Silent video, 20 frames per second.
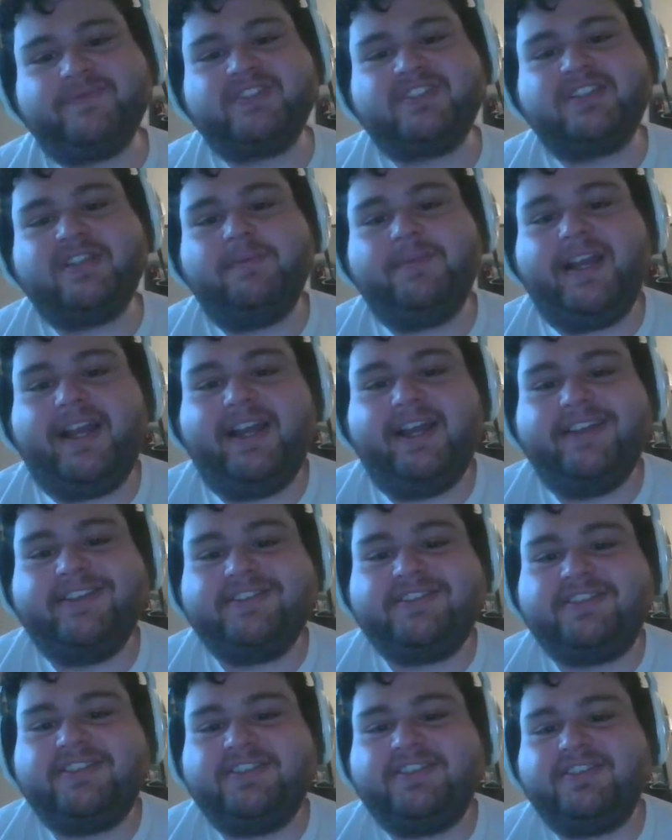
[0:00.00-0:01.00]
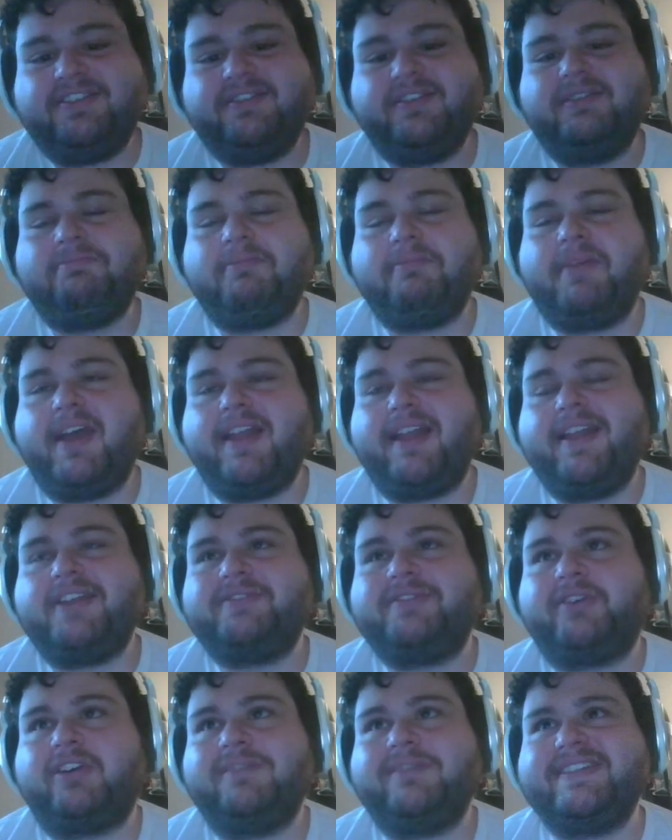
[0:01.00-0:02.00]
something I used to do in Melee
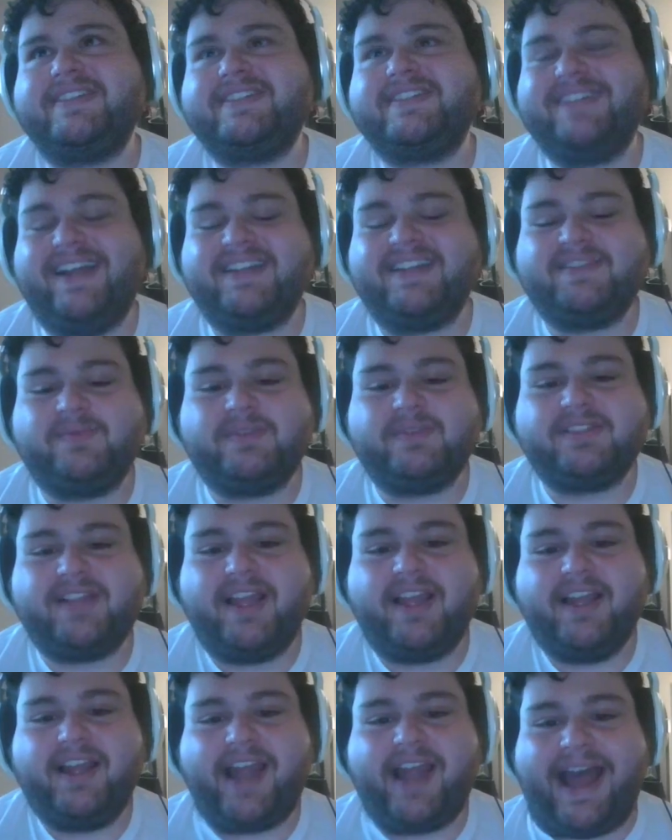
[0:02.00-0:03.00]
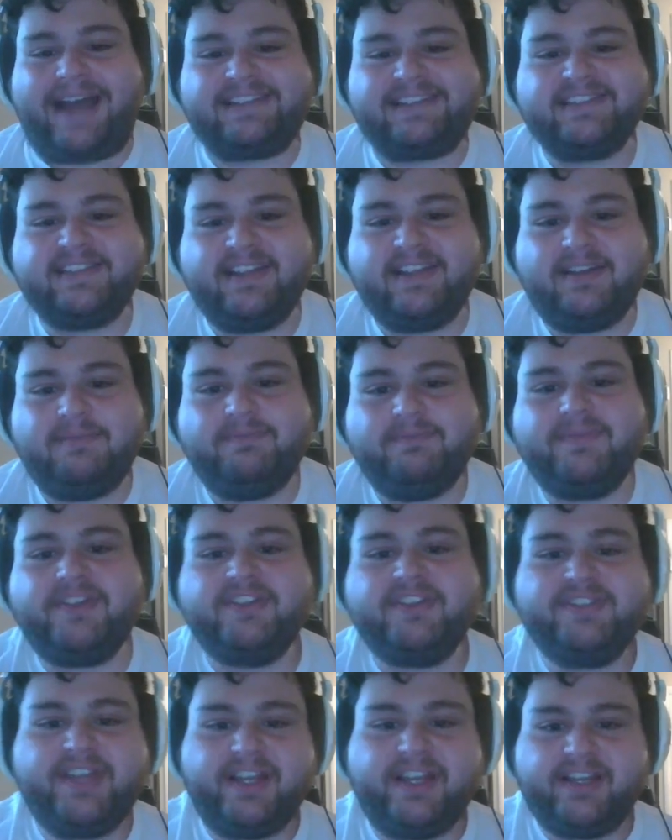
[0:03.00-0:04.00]
tournament sets was like ask them
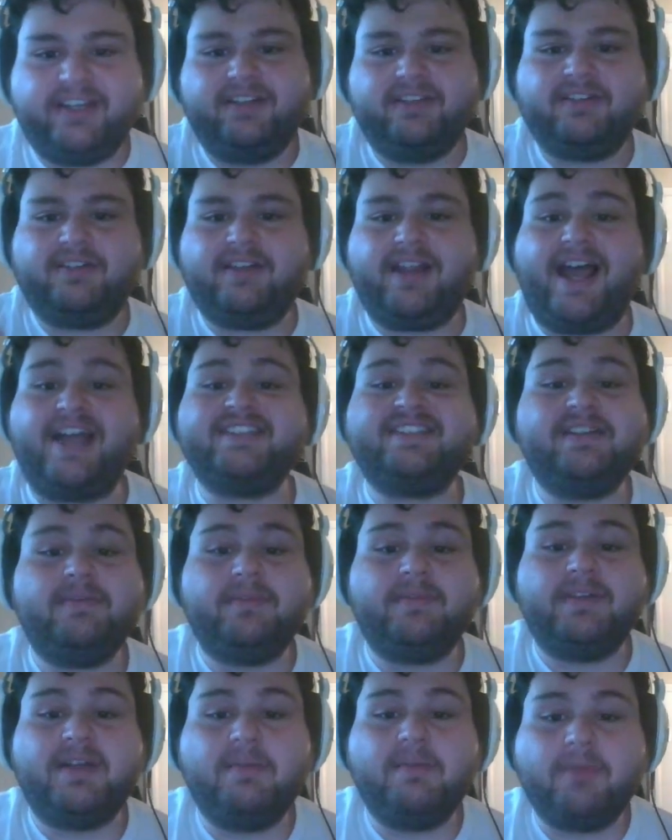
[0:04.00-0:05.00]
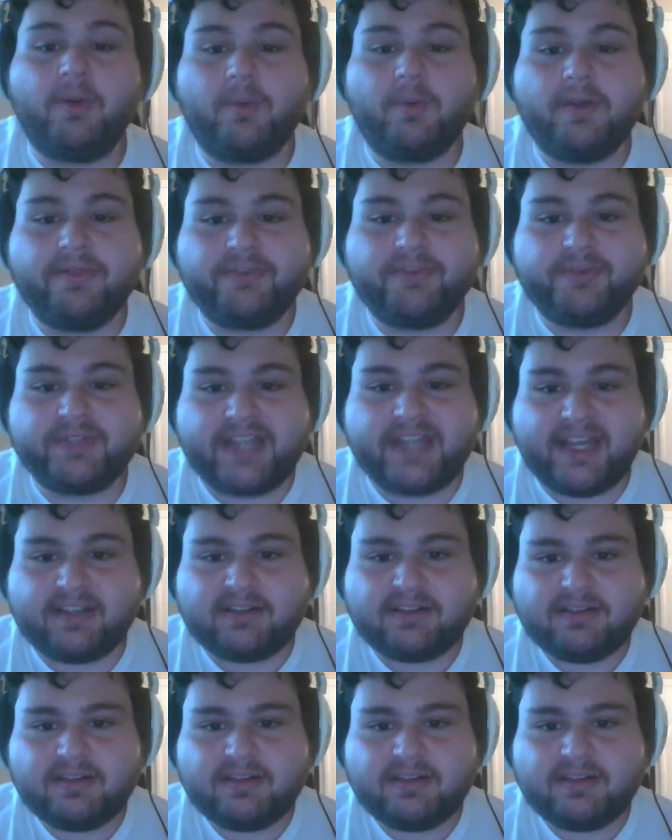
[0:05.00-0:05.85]
a number 1 through 10,